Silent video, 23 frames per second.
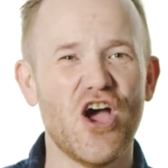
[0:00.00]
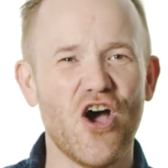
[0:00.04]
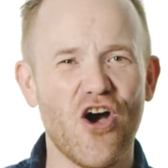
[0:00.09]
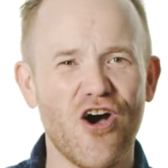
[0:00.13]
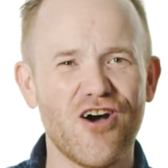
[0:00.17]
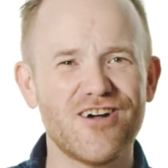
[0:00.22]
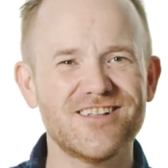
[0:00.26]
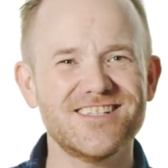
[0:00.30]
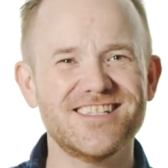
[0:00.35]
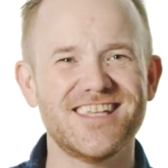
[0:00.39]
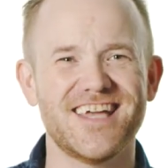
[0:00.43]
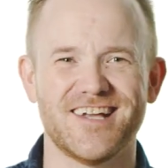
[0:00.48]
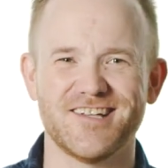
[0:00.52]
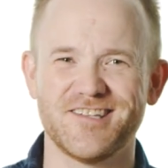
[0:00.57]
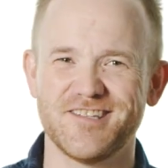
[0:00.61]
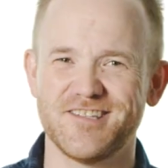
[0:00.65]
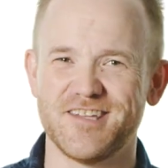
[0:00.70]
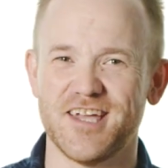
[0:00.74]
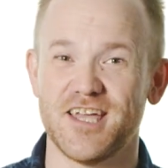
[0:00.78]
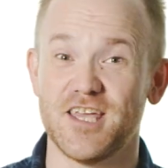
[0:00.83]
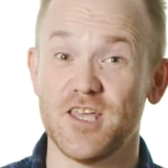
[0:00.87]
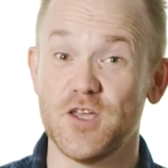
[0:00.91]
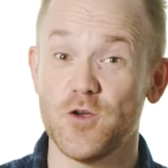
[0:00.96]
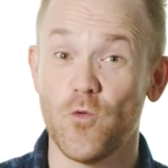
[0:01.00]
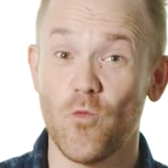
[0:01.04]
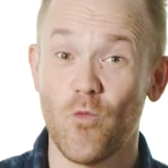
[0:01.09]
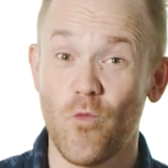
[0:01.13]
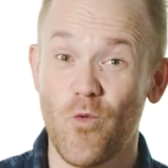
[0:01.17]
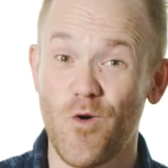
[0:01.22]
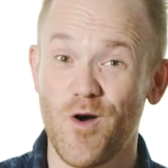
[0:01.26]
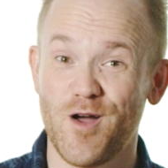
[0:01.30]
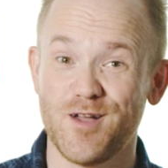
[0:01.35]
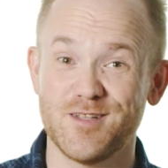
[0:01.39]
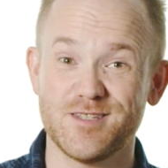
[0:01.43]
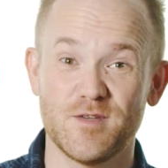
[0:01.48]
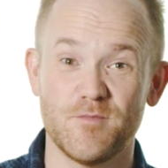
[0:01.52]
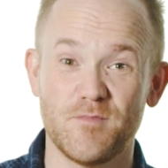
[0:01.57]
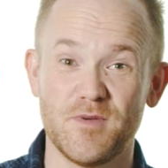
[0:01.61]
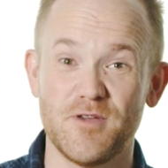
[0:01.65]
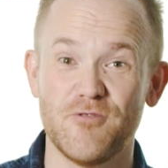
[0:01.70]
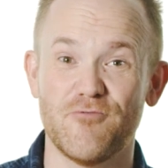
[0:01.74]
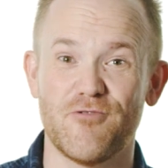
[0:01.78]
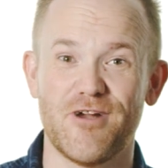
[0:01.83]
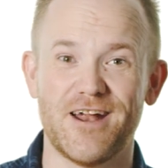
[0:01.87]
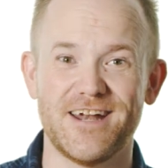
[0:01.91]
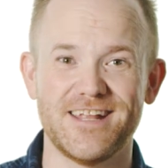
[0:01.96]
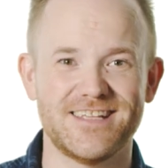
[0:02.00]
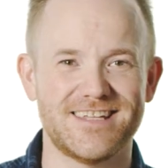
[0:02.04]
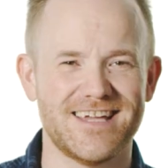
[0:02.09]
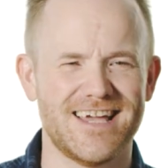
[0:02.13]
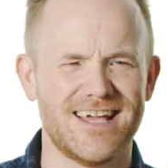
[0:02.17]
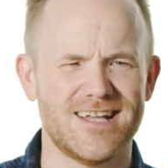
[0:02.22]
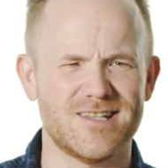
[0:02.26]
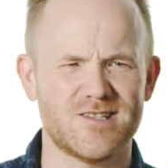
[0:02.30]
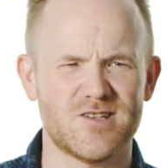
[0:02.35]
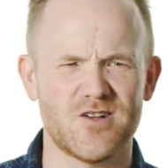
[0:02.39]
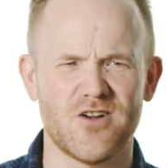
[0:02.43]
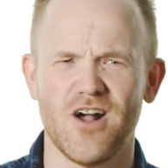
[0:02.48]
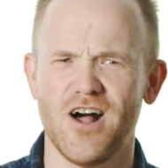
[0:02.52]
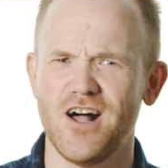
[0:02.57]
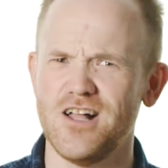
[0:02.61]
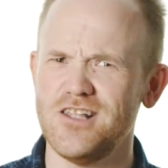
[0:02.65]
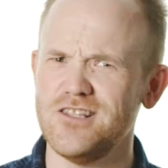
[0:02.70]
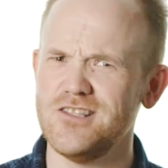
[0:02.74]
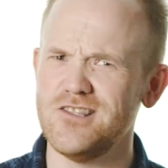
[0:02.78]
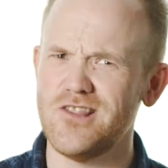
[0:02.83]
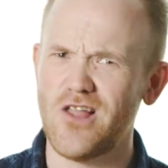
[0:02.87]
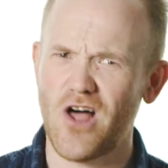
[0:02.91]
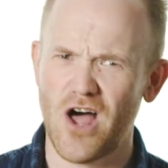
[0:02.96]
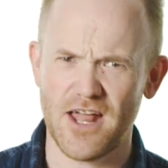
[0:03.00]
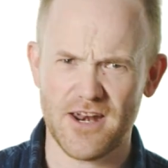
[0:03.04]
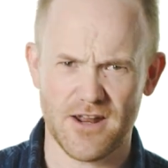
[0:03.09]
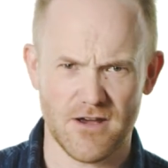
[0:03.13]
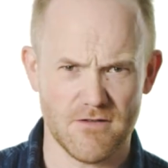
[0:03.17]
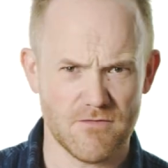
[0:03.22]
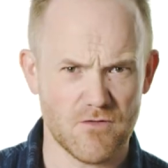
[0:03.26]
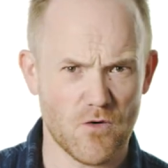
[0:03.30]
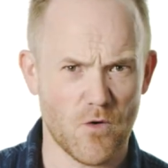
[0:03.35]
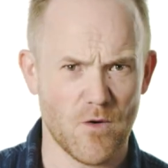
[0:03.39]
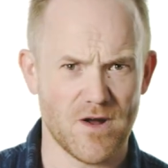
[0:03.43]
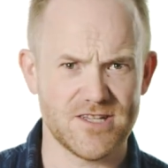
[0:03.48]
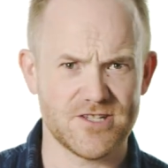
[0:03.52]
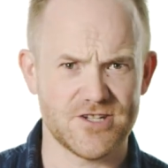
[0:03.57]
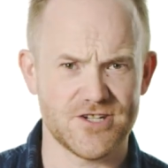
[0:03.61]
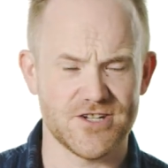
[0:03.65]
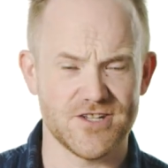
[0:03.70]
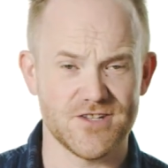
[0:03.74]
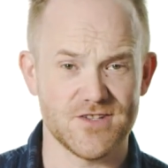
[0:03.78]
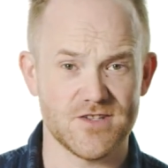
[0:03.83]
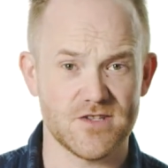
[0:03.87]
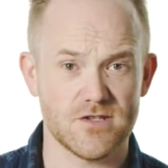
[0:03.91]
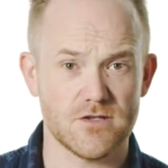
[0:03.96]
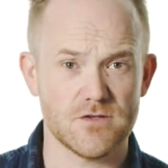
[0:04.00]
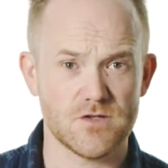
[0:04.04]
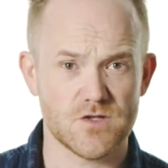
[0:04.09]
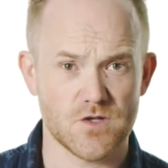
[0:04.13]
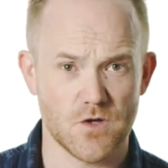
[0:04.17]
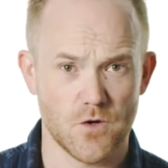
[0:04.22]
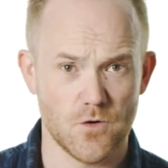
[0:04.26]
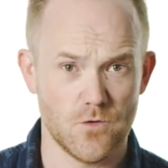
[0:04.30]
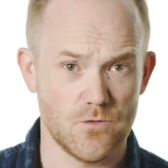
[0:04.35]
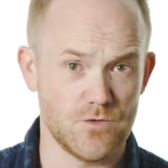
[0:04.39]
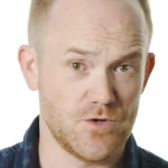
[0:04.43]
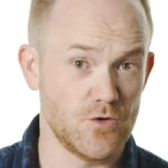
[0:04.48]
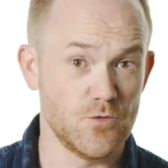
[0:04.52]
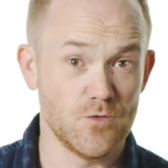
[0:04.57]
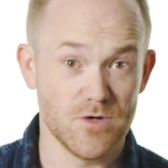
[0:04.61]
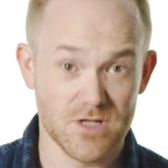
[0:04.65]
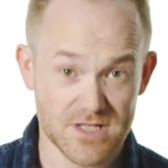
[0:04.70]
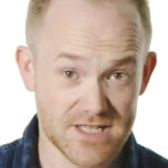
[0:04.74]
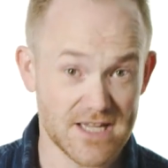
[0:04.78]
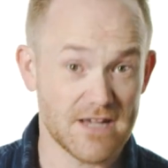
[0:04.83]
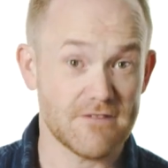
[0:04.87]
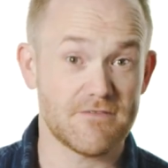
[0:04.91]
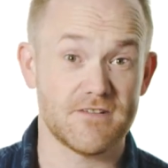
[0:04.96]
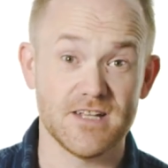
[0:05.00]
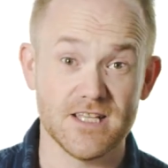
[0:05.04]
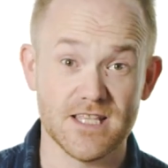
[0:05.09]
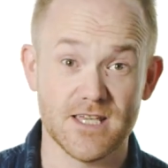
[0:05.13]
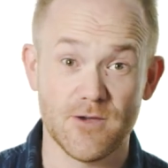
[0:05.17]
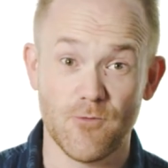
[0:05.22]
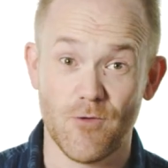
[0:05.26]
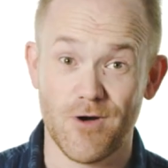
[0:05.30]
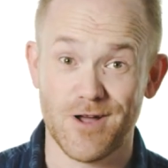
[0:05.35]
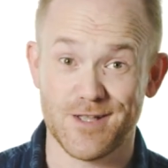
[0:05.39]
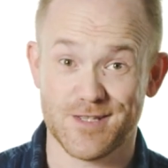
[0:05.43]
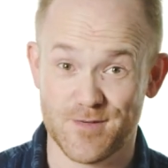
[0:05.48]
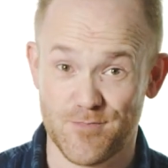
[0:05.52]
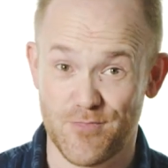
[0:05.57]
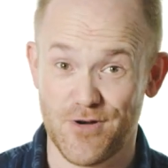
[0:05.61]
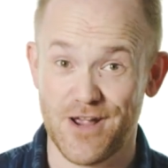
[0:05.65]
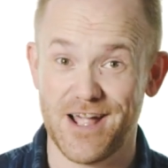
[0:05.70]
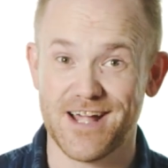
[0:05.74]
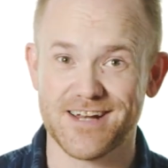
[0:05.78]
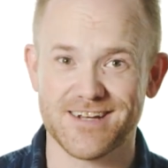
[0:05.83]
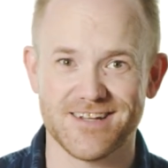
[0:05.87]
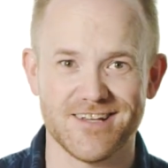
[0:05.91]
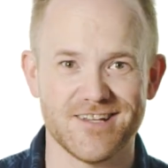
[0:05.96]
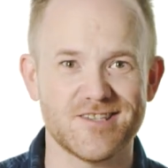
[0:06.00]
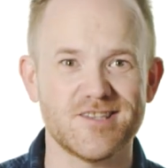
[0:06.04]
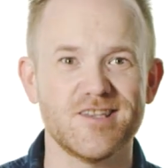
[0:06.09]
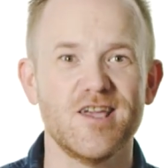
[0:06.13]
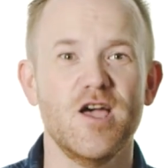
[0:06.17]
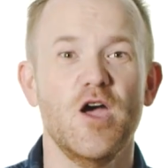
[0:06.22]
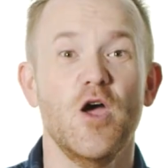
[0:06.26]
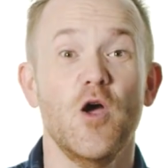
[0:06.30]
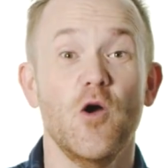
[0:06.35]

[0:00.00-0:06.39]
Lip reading: On test day, you'll want to be ready to answer a lot of questions, so you will definitely want to practice